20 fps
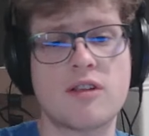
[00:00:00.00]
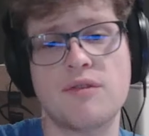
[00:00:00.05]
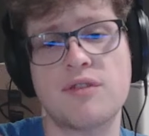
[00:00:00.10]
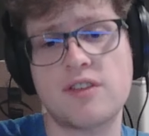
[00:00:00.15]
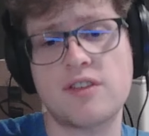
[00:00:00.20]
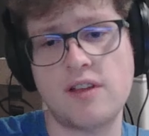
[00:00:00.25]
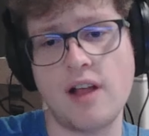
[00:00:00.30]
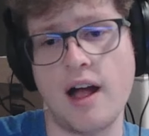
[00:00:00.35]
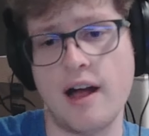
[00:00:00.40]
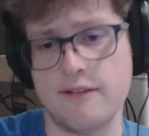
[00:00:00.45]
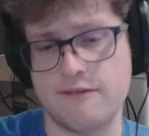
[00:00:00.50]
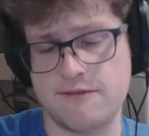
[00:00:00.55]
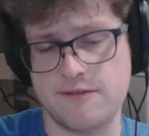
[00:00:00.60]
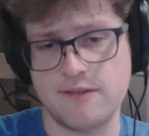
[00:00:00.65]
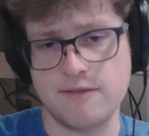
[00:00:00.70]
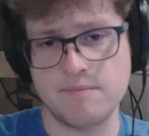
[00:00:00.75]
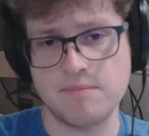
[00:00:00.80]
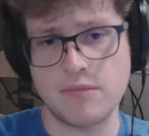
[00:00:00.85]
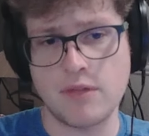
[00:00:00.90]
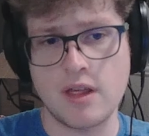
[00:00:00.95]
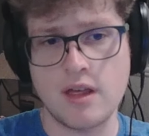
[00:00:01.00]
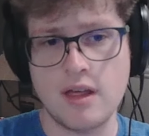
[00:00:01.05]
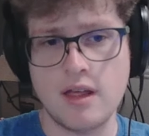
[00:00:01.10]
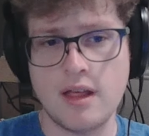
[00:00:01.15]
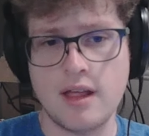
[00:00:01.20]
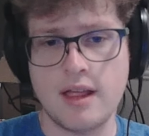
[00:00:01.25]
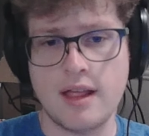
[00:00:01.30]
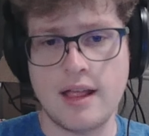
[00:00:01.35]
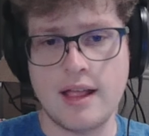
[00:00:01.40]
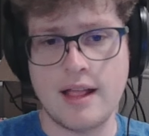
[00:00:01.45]
of stuff
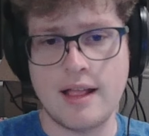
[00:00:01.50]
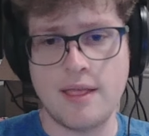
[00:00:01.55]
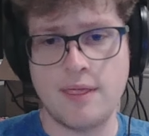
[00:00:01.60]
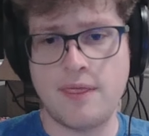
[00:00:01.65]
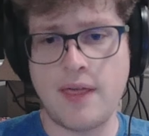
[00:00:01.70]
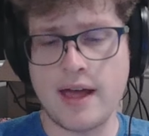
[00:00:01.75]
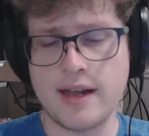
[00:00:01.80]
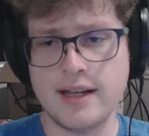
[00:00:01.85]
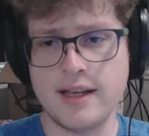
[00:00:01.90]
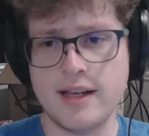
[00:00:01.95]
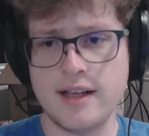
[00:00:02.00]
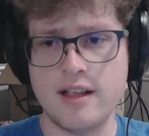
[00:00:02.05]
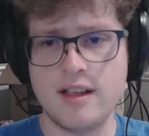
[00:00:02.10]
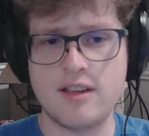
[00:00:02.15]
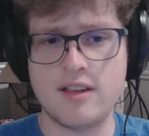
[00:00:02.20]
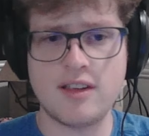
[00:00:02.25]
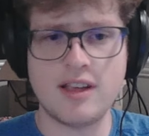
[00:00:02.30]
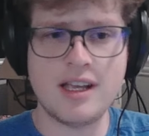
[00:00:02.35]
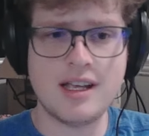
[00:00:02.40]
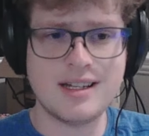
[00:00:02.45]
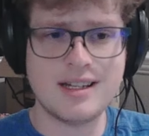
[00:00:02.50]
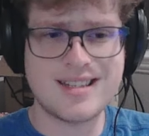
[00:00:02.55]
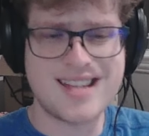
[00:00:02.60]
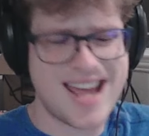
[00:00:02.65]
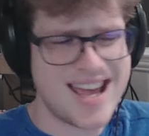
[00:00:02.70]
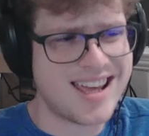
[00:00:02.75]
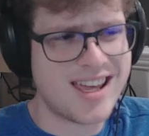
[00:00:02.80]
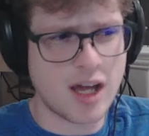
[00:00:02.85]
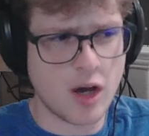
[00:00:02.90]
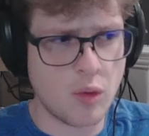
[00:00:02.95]
that is
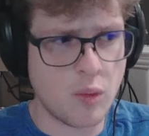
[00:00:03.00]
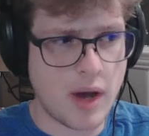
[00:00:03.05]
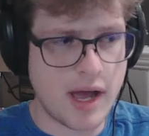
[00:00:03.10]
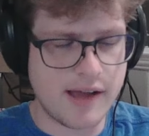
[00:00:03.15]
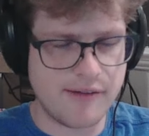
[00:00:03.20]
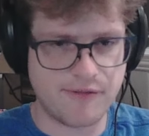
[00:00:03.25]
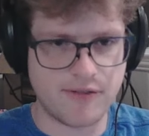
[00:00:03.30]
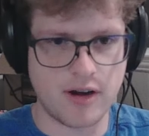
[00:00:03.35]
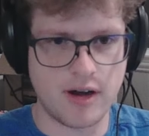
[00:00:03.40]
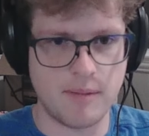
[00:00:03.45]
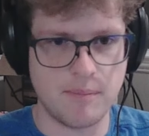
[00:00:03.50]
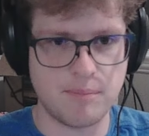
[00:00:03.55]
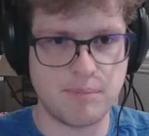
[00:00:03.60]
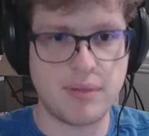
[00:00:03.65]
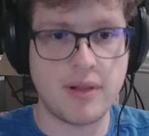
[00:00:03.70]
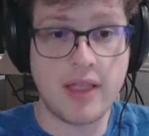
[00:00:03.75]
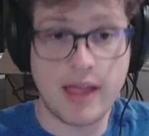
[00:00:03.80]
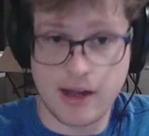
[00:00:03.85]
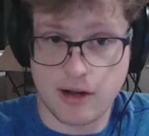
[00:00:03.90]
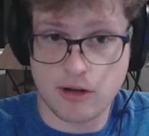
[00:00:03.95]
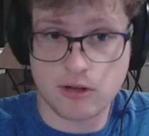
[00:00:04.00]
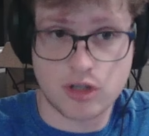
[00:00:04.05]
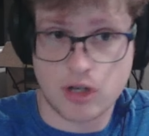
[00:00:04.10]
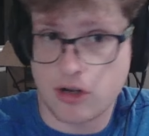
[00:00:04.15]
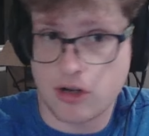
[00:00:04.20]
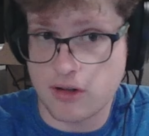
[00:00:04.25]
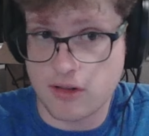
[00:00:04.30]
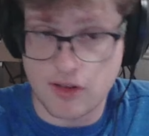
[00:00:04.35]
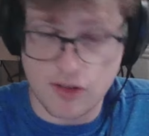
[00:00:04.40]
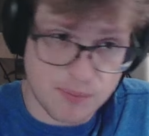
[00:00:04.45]
taking away from player
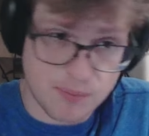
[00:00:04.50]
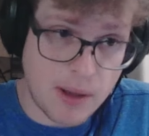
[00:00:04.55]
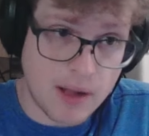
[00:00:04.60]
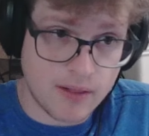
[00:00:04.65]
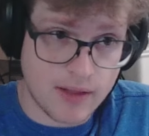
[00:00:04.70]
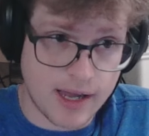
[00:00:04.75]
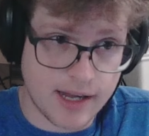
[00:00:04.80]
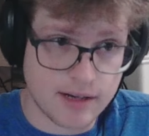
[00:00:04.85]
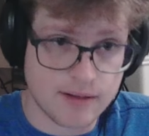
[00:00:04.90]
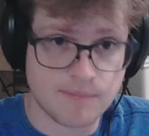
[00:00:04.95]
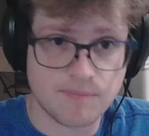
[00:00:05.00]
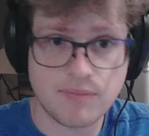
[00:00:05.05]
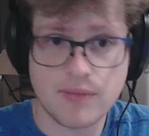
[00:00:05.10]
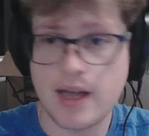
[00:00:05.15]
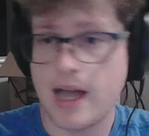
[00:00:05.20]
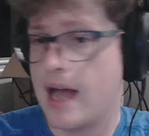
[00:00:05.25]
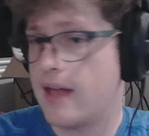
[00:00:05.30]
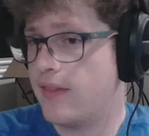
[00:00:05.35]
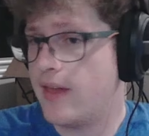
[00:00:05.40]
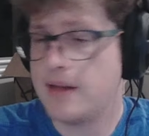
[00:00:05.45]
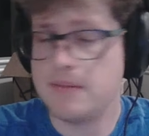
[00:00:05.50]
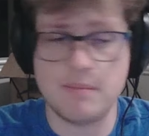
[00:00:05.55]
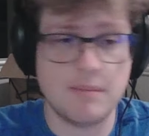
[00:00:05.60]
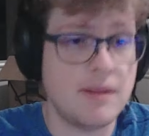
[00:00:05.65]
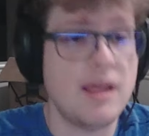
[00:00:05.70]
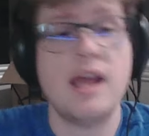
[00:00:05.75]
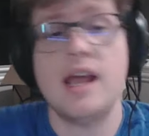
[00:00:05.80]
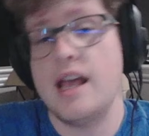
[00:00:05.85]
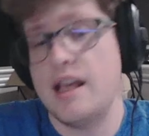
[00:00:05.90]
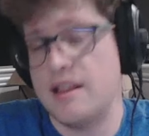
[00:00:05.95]
turns in Spotlight. And that
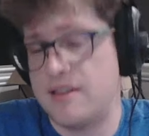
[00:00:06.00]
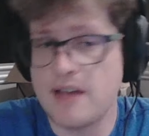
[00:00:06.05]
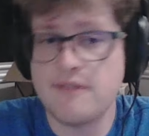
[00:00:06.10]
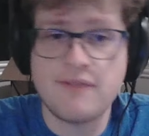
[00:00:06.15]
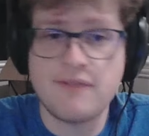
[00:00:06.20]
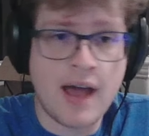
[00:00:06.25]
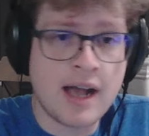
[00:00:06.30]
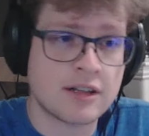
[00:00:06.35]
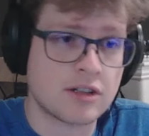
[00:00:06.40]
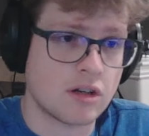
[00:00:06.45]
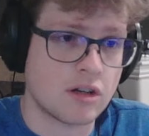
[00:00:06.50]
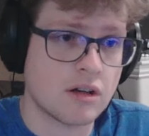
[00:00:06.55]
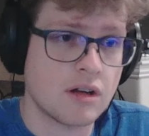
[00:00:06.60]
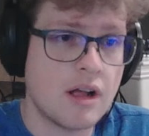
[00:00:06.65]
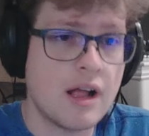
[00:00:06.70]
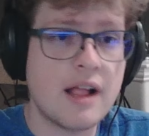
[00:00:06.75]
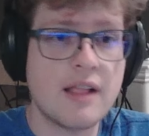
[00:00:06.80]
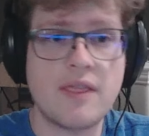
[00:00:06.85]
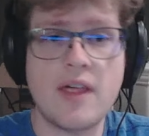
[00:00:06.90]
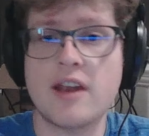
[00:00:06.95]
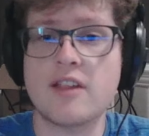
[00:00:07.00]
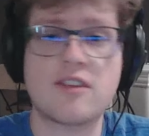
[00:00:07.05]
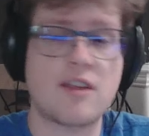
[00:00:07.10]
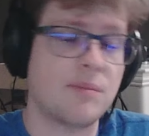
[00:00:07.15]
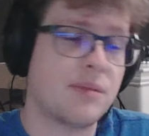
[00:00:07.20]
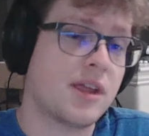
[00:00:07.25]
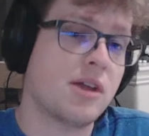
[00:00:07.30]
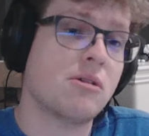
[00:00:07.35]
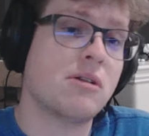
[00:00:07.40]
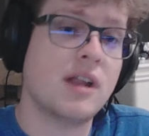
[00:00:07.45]
is a factor. That is
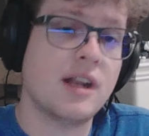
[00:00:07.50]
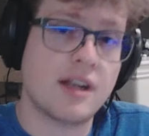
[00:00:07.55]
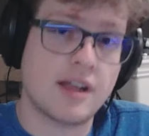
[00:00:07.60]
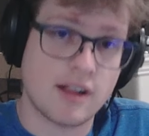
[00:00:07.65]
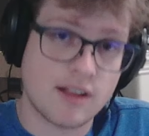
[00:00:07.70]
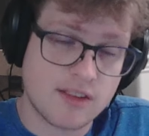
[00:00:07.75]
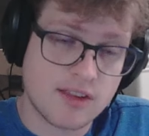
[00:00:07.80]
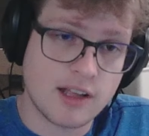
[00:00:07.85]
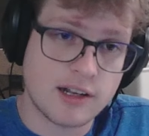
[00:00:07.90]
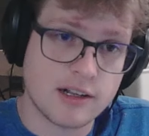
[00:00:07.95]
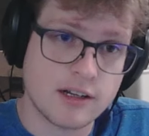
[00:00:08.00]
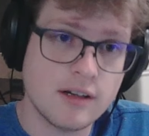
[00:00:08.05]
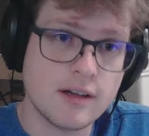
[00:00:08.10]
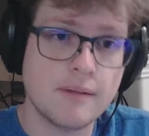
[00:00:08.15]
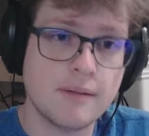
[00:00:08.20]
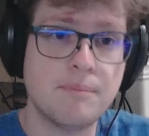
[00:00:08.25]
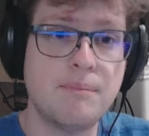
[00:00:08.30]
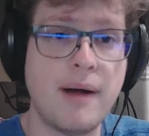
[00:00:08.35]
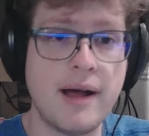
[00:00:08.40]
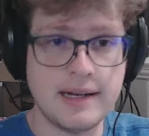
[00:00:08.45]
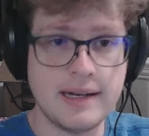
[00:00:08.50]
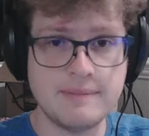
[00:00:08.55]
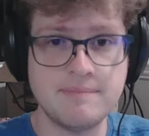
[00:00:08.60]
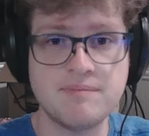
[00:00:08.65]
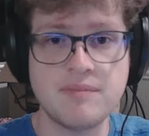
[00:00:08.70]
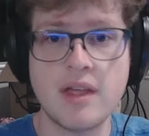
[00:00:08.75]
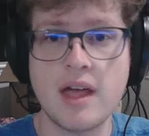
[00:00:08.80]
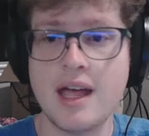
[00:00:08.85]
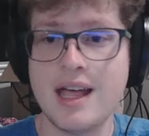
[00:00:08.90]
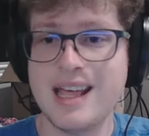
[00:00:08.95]
something you need to consider, but
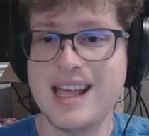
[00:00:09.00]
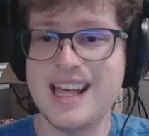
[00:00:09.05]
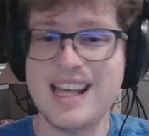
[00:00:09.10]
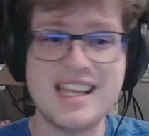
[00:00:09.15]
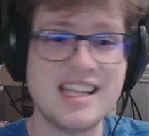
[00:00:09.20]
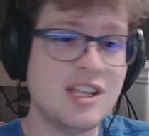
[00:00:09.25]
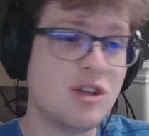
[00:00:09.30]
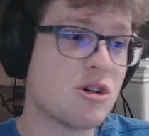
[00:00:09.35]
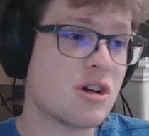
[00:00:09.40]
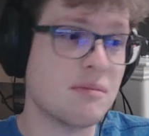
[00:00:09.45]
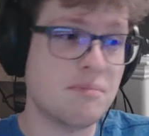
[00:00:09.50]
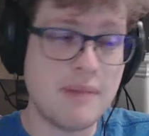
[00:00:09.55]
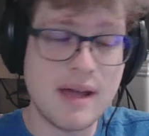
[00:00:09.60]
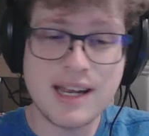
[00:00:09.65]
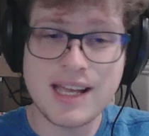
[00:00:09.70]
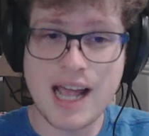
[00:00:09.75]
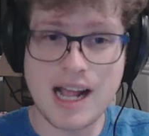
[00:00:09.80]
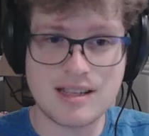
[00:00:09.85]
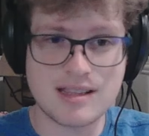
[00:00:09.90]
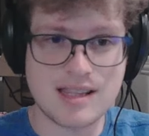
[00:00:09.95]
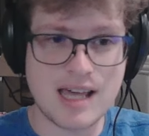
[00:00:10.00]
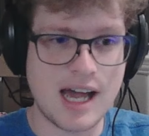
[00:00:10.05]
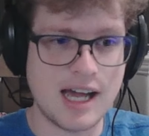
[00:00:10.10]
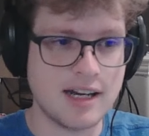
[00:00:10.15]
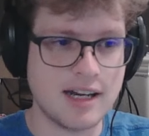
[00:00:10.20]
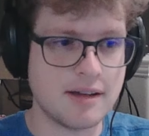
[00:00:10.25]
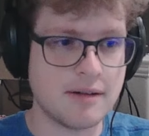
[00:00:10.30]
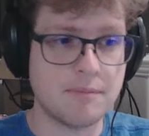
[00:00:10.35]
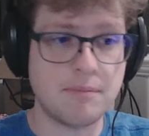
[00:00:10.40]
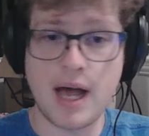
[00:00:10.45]
you can mitigate
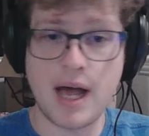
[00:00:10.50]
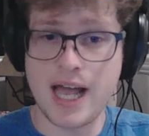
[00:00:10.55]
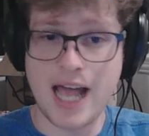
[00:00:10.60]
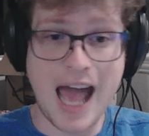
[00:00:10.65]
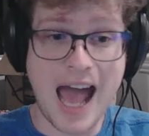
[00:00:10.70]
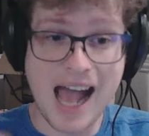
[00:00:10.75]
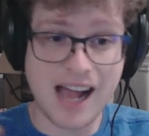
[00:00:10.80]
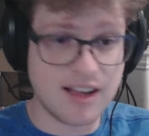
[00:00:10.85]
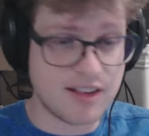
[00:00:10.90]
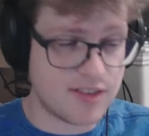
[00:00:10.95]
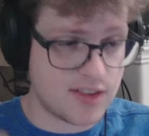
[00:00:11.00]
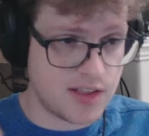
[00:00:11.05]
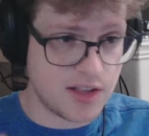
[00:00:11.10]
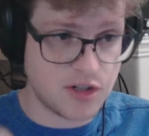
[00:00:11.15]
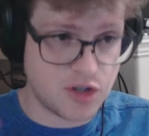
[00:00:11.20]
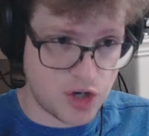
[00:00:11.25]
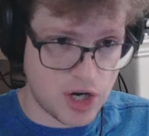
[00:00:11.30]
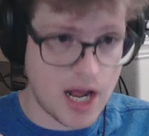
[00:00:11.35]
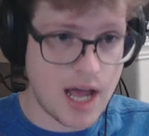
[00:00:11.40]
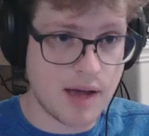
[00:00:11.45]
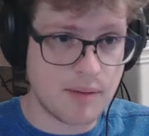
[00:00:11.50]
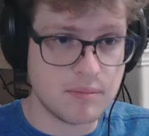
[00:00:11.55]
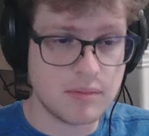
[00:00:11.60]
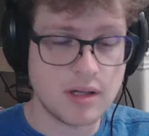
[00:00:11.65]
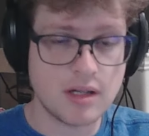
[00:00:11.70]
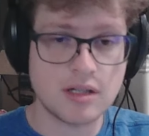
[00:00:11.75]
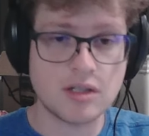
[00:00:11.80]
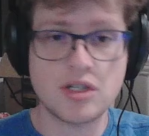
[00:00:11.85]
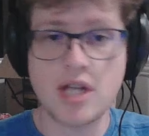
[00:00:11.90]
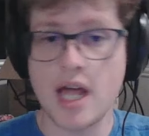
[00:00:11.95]
that by, as the GM,
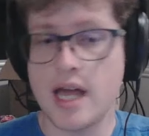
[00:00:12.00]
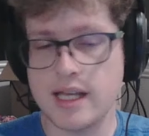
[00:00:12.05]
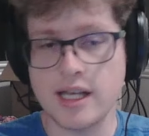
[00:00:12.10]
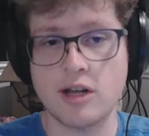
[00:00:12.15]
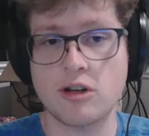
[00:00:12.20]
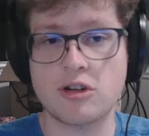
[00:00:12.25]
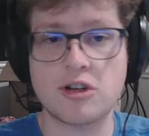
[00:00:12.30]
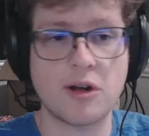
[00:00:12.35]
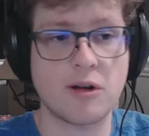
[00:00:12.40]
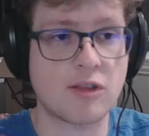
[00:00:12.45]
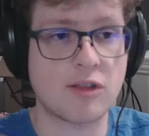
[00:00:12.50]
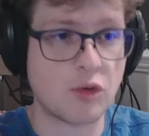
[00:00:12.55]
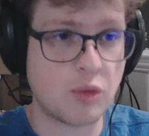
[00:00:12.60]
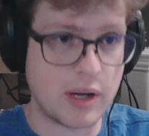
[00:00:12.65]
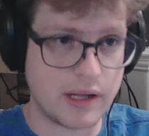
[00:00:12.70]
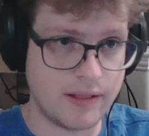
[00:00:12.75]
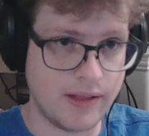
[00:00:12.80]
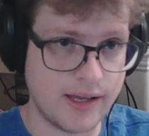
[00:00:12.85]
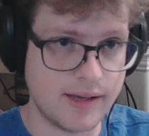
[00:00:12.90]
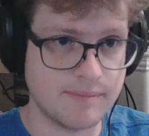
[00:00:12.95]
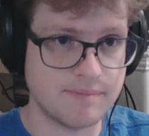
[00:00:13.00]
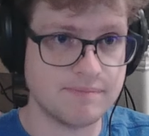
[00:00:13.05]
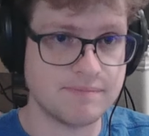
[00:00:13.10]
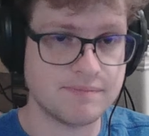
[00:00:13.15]
taking your turns quickly.